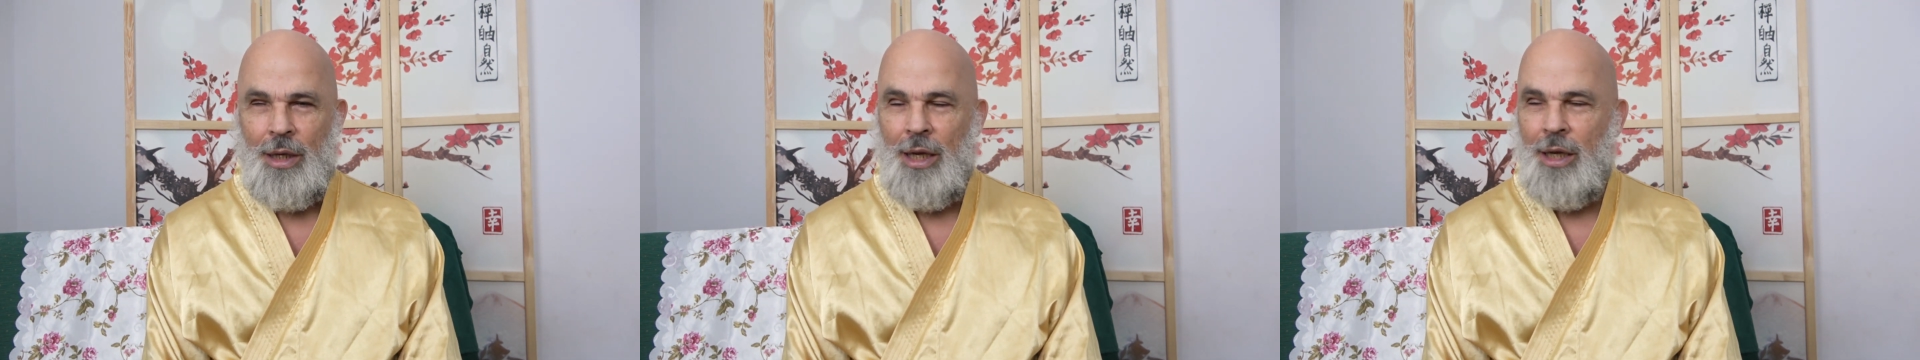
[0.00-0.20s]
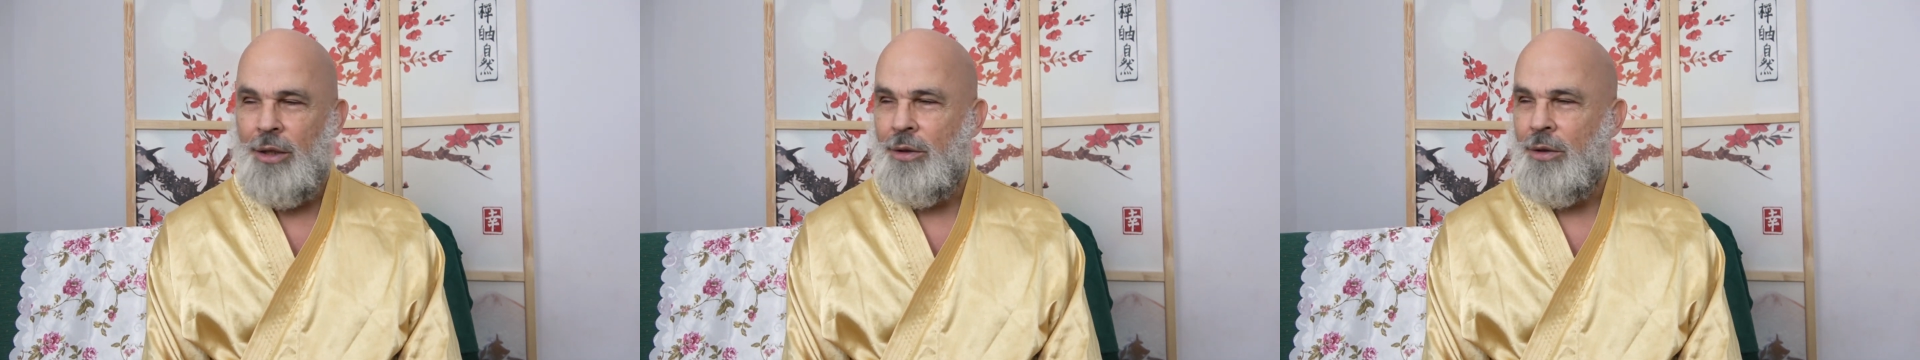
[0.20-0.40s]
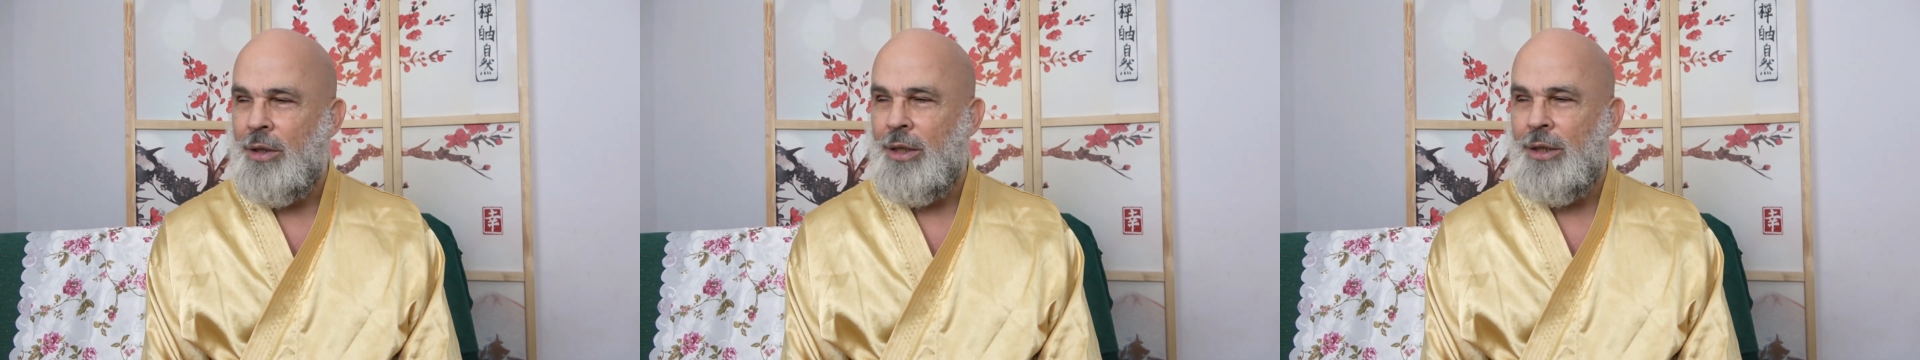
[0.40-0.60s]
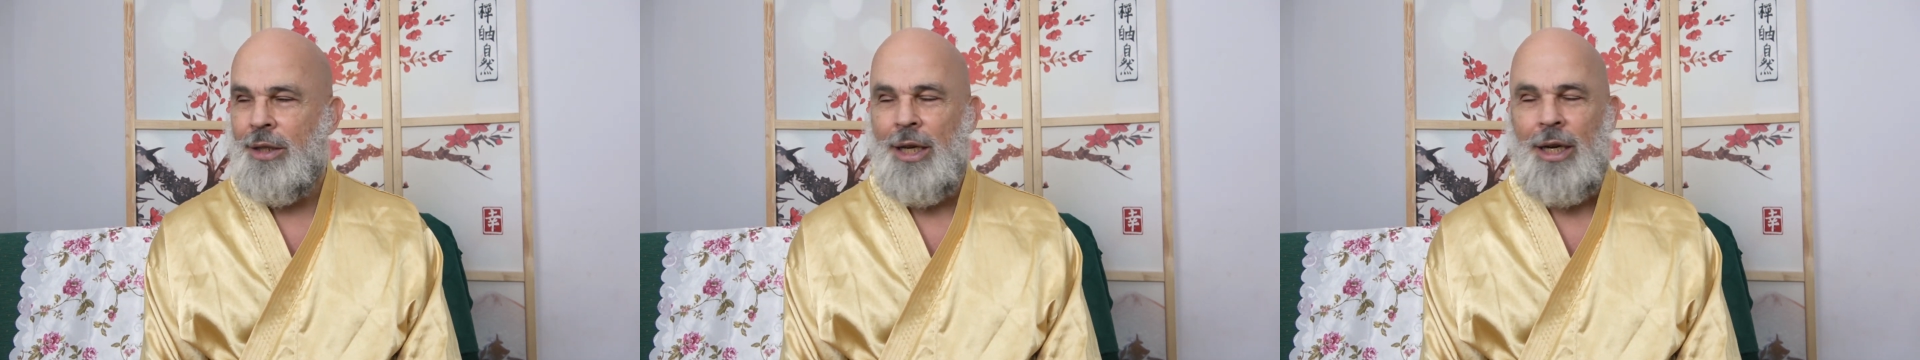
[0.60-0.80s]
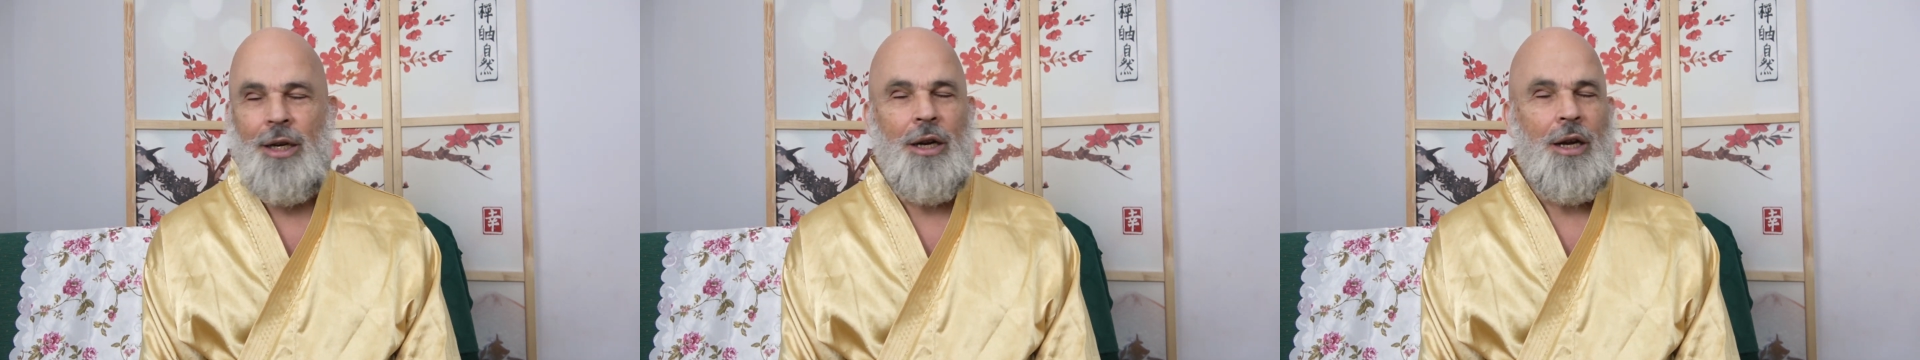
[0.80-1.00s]
And
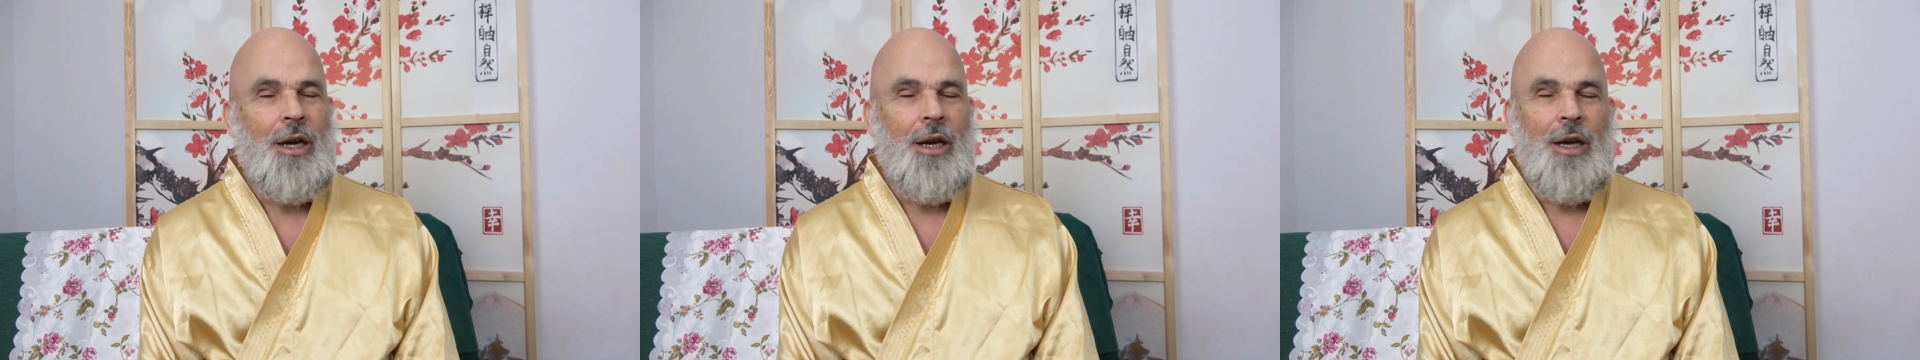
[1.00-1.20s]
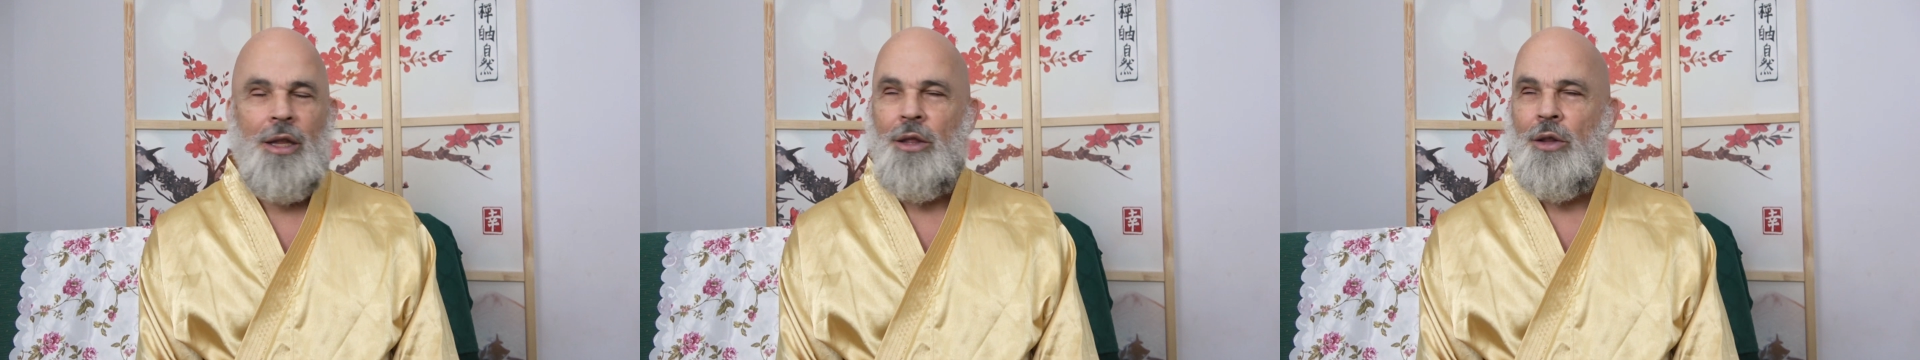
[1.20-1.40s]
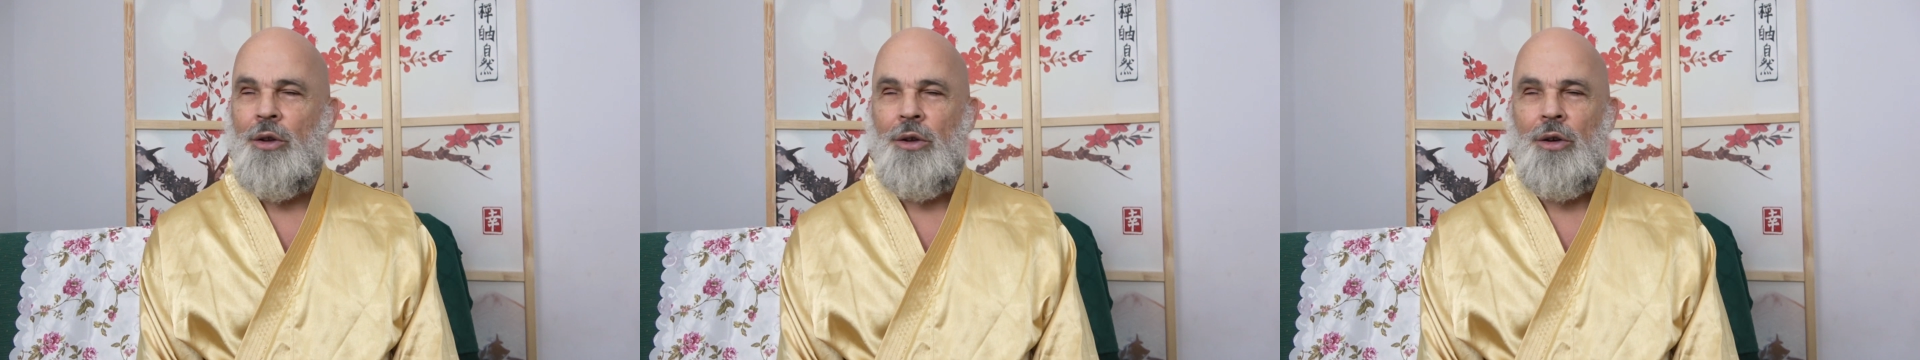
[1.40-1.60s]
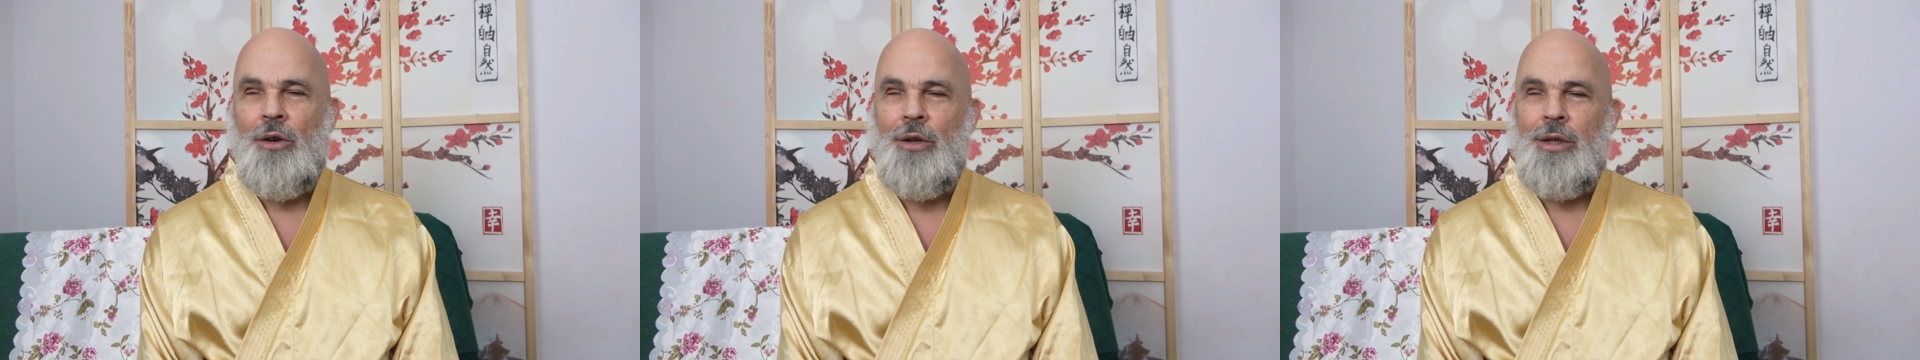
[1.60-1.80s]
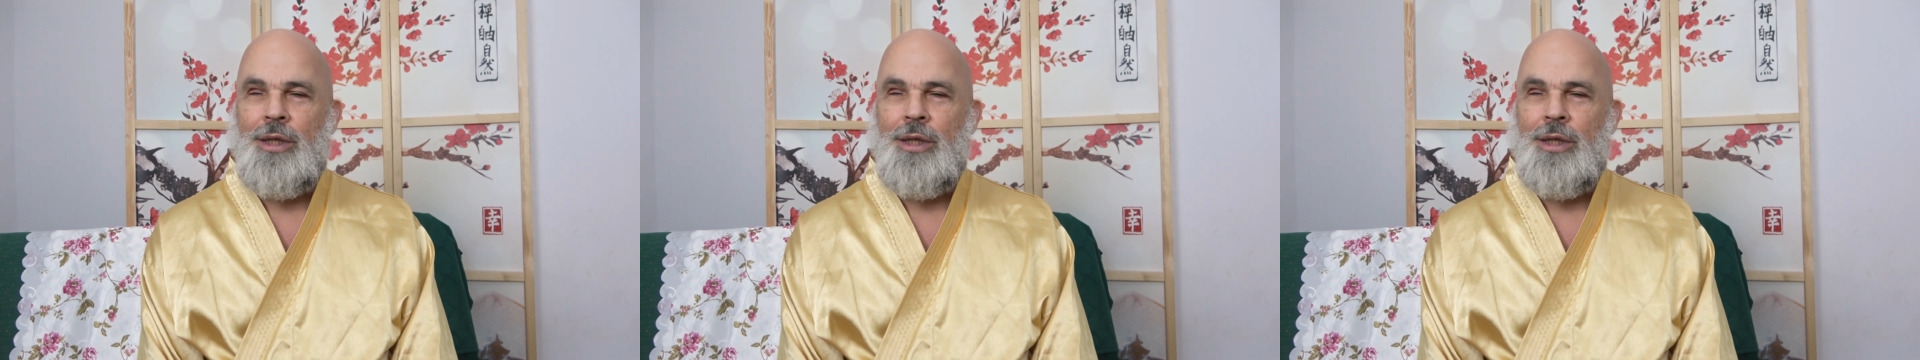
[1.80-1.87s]
there, the young